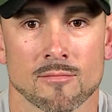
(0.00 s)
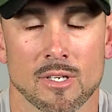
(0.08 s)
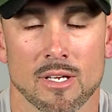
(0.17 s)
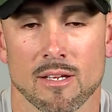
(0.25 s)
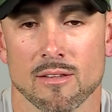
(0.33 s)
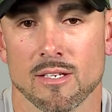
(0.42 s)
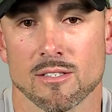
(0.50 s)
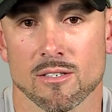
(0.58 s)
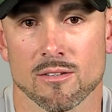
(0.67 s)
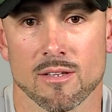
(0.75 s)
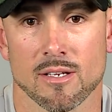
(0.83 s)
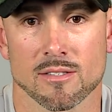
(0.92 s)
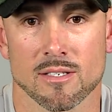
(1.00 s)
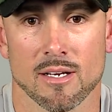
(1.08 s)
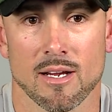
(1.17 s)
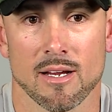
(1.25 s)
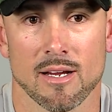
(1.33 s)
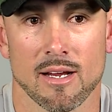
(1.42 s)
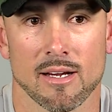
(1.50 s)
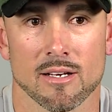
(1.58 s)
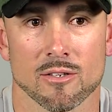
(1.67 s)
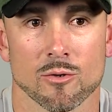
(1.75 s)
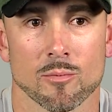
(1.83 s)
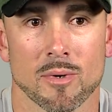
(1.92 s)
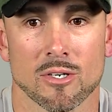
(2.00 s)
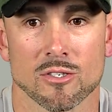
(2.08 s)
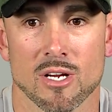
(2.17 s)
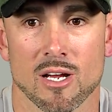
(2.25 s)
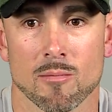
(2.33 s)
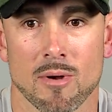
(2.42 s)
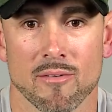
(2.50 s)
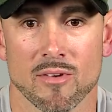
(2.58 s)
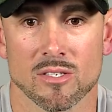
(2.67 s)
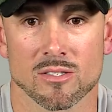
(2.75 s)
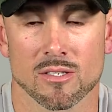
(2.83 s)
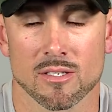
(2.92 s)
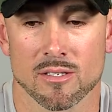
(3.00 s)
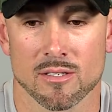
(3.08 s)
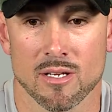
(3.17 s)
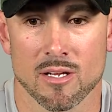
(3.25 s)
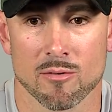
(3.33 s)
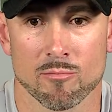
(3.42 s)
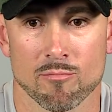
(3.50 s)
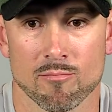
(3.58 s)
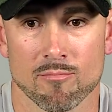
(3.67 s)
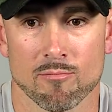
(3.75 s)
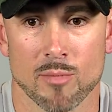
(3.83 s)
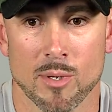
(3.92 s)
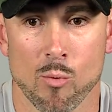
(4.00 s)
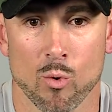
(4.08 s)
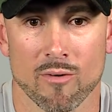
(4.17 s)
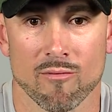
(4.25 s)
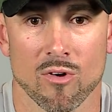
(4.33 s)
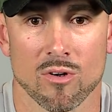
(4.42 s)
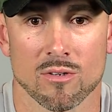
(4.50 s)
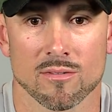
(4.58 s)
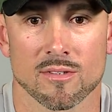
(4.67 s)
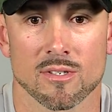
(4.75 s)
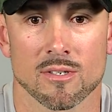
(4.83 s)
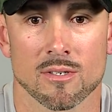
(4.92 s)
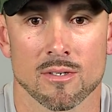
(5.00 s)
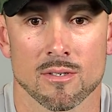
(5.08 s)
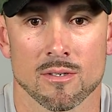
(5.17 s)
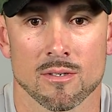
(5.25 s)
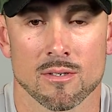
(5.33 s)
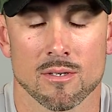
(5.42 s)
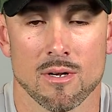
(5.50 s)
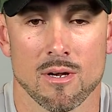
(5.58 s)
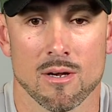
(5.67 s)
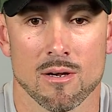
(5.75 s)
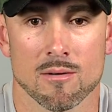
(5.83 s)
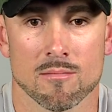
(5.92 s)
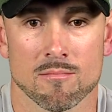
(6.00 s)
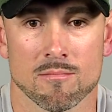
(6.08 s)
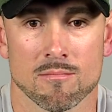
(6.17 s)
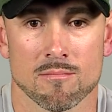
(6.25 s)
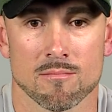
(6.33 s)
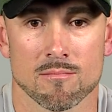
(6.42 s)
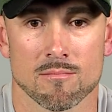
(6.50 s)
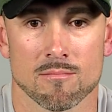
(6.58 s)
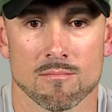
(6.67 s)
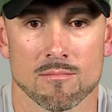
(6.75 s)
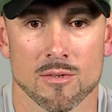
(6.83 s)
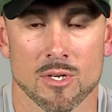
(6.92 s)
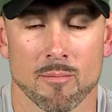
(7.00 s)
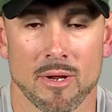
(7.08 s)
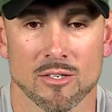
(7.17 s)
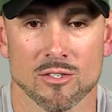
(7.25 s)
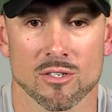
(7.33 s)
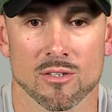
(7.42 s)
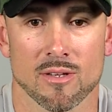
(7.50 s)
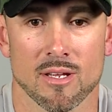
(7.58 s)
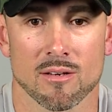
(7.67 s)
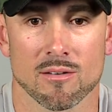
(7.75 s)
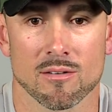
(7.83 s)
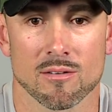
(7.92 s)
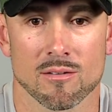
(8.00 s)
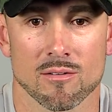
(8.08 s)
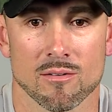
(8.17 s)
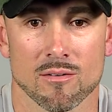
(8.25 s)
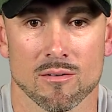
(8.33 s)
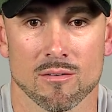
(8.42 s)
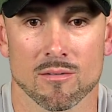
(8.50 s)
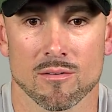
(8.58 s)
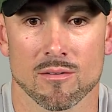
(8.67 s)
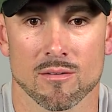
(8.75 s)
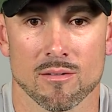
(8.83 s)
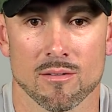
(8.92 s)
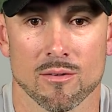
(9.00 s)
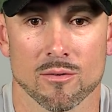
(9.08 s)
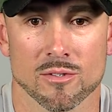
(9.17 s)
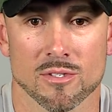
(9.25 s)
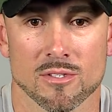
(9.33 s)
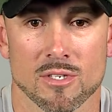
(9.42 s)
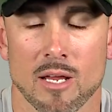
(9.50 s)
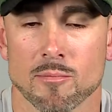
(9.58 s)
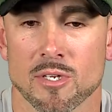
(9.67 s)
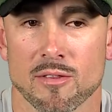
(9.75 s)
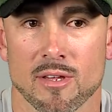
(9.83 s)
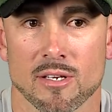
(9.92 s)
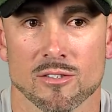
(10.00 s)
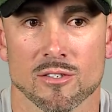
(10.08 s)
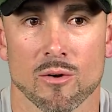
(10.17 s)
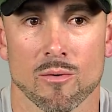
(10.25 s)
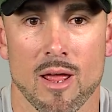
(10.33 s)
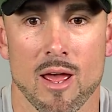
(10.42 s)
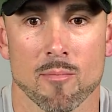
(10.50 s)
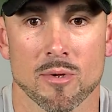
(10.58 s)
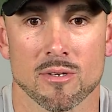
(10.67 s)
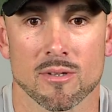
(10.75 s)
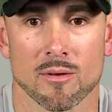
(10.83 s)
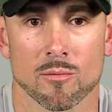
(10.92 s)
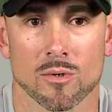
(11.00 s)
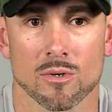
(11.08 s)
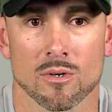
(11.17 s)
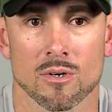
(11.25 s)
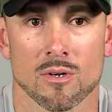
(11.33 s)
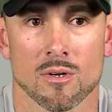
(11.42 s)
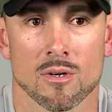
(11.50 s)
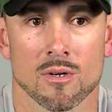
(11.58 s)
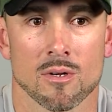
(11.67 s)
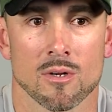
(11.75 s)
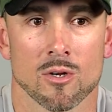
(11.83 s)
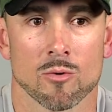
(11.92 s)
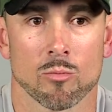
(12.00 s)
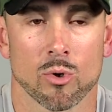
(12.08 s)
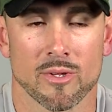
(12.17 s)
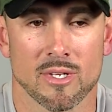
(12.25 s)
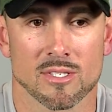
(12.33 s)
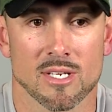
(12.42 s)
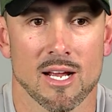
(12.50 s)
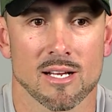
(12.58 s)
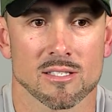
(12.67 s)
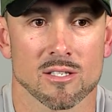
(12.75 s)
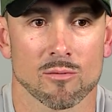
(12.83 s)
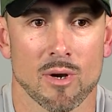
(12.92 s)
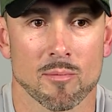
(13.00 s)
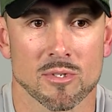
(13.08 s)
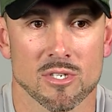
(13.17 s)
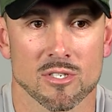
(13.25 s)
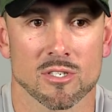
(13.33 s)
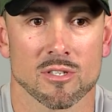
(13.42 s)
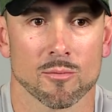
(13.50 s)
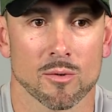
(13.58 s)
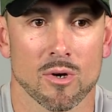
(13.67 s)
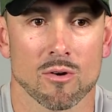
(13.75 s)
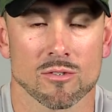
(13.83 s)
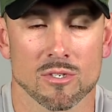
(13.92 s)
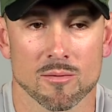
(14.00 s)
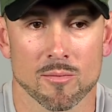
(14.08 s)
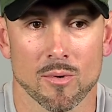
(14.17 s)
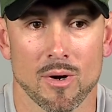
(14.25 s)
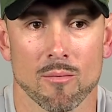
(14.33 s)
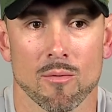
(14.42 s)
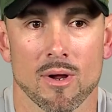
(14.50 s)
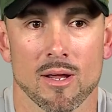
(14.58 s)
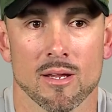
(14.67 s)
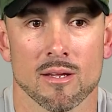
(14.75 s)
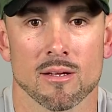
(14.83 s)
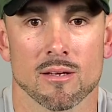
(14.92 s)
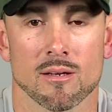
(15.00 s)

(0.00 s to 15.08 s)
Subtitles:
Again, these are things I got to do a better job, obviously, and be more involved to make sure that those types of things don't happen, that we're putting these guys in the right position, that we're coaching them the right way.